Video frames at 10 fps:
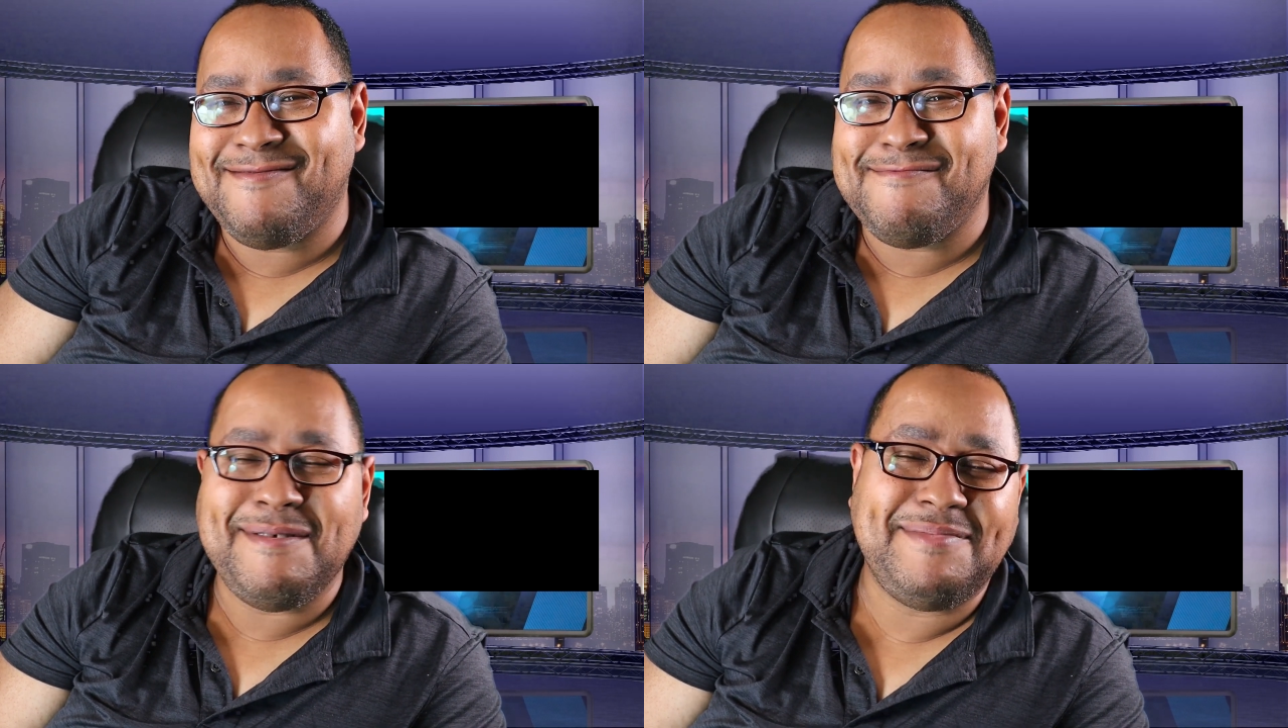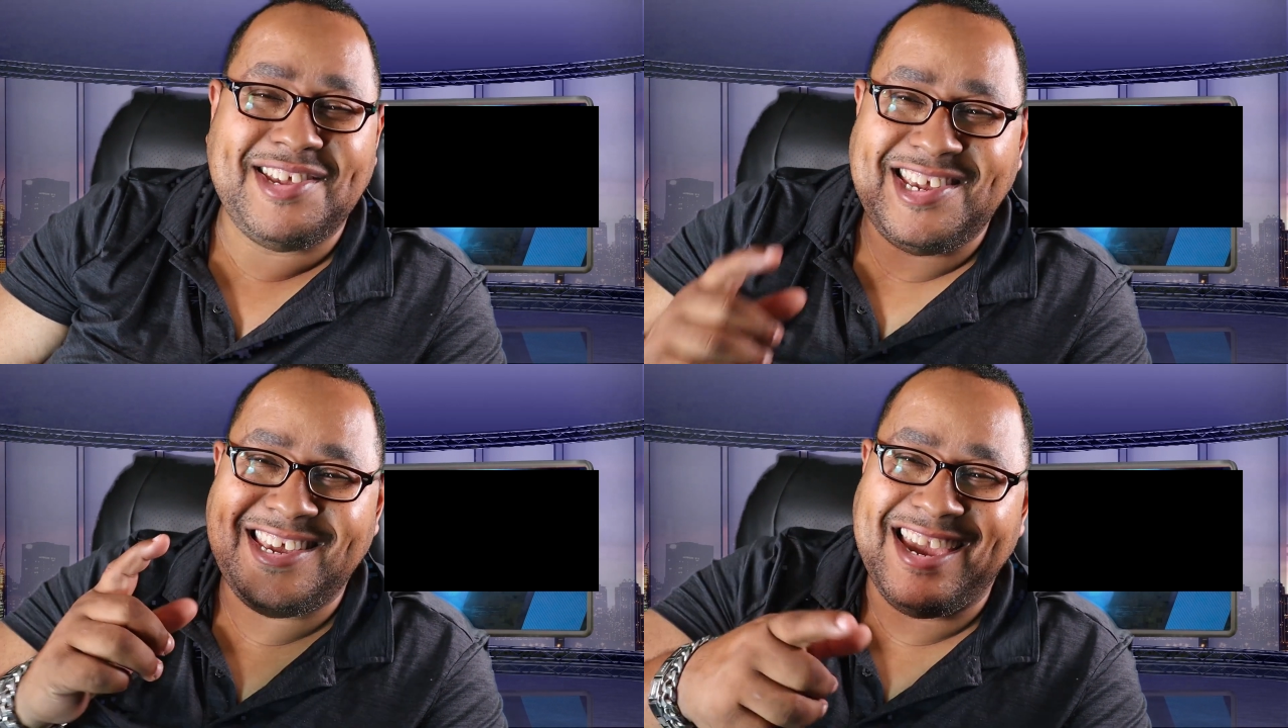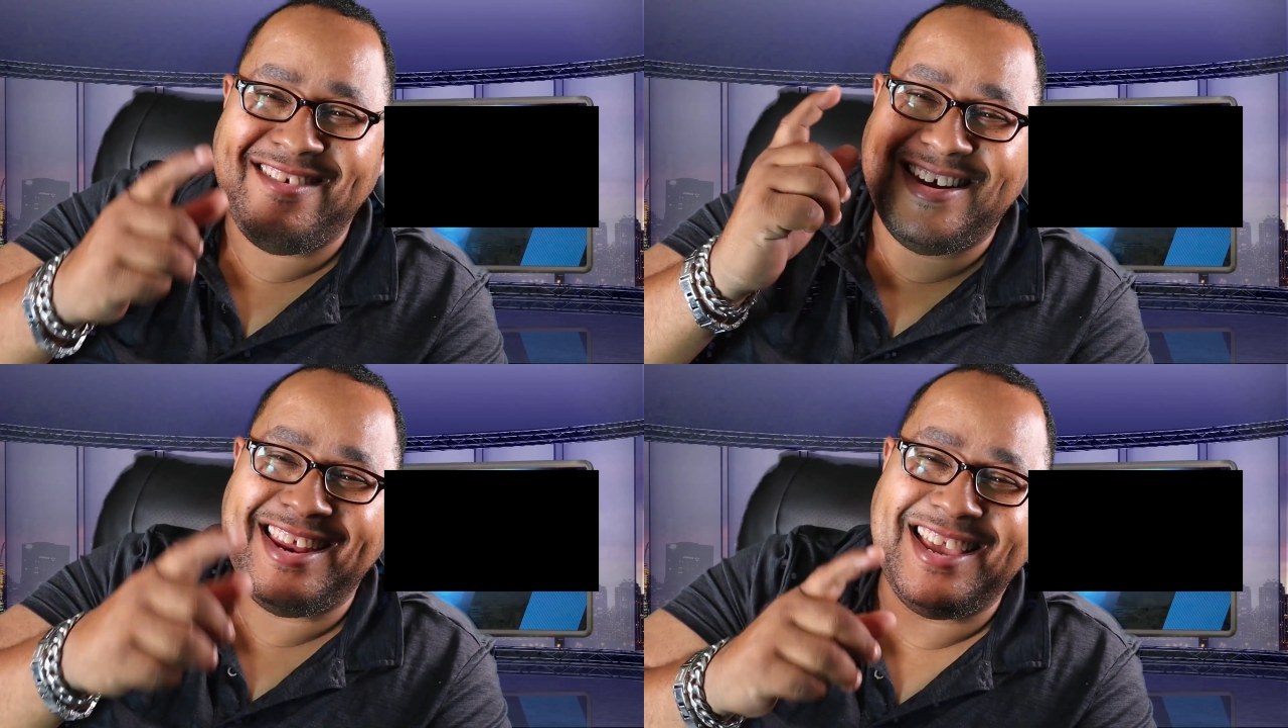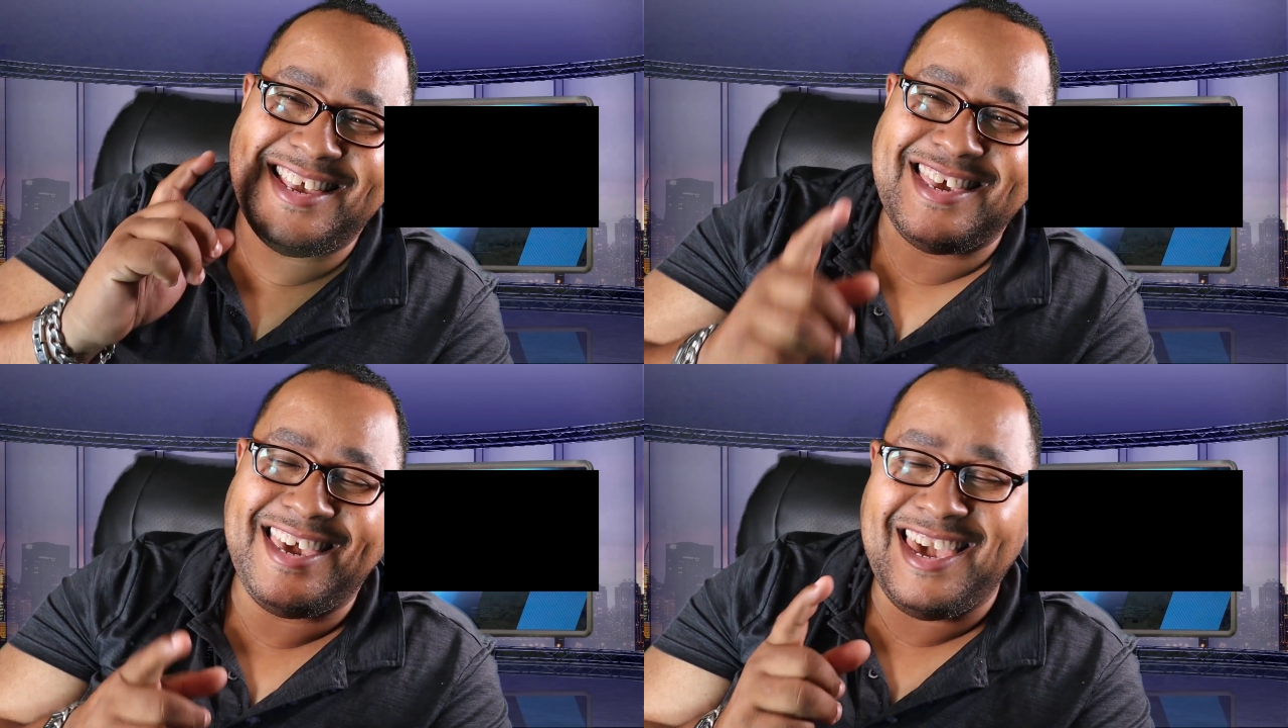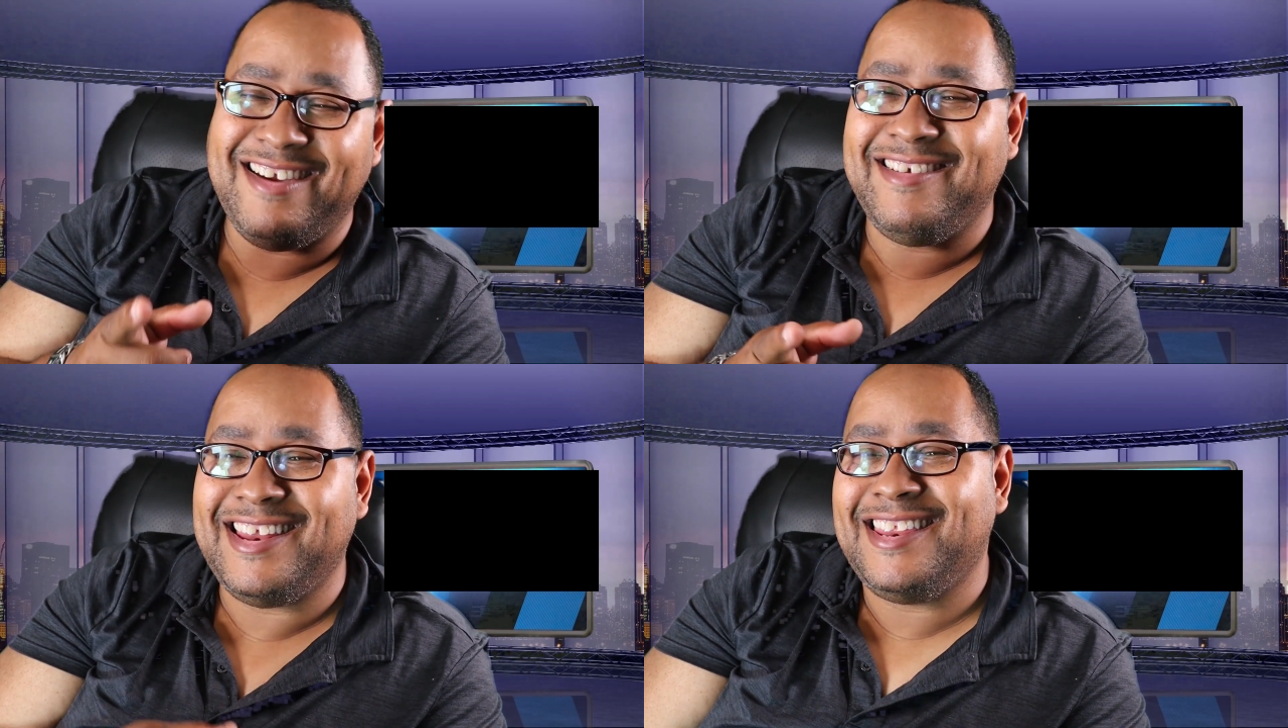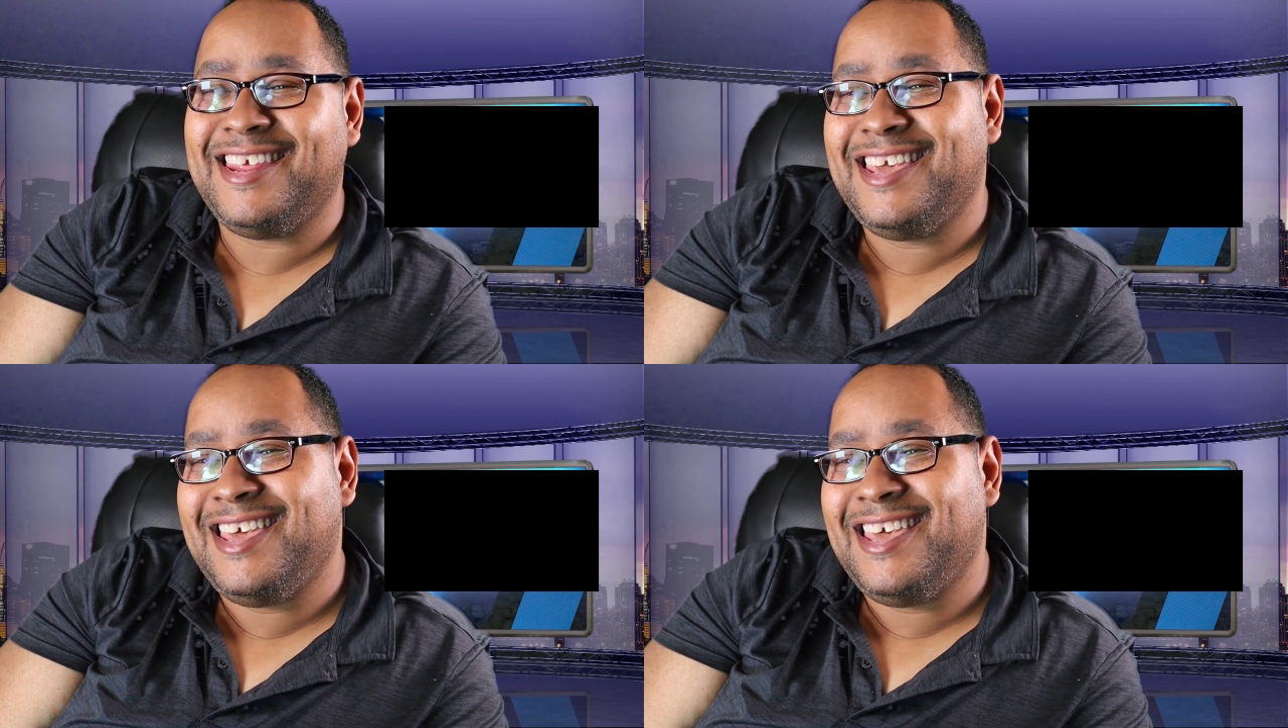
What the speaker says: Remember, sharing is caring.